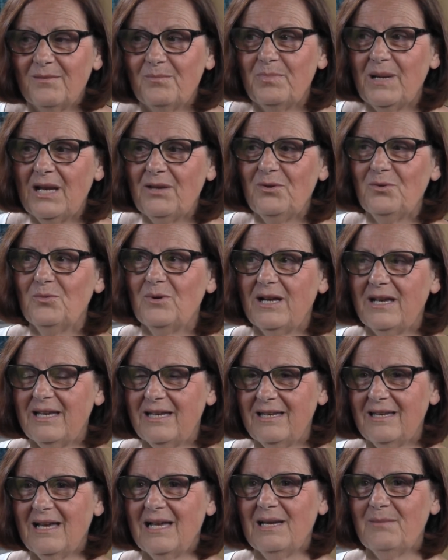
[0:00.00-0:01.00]
by the
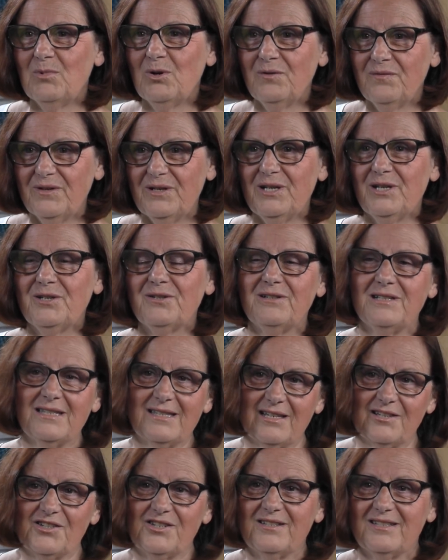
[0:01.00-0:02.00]
way, I'm over here in
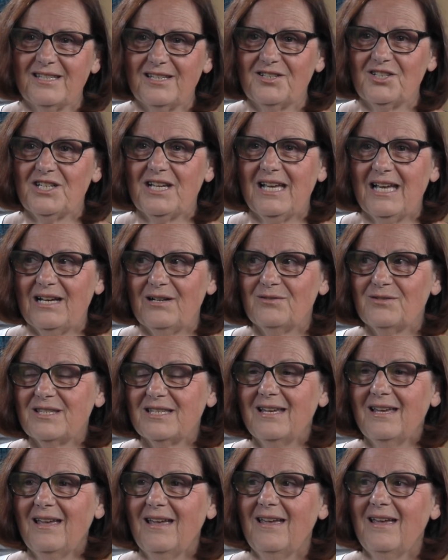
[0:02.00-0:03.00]
such and such a house.